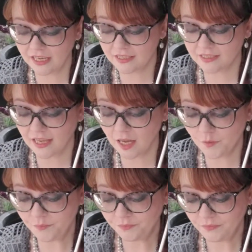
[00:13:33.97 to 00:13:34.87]
It's
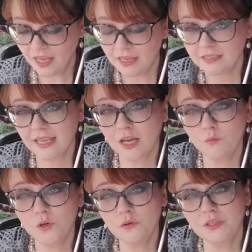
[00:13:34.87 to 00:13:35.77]
like a
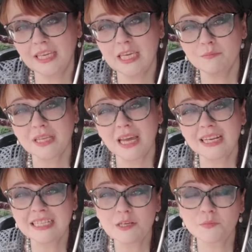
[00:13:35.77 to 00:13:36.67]
wound that keeps
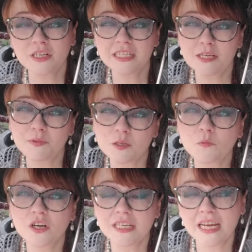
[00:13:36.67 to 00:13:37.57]
cutting deeper and deeper the
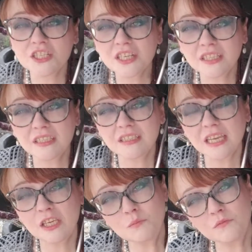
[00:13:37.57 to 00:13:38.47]
more attention
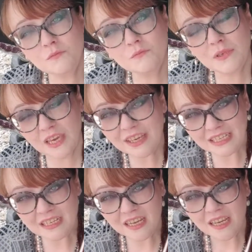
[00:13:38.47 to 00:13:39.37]
that you give it.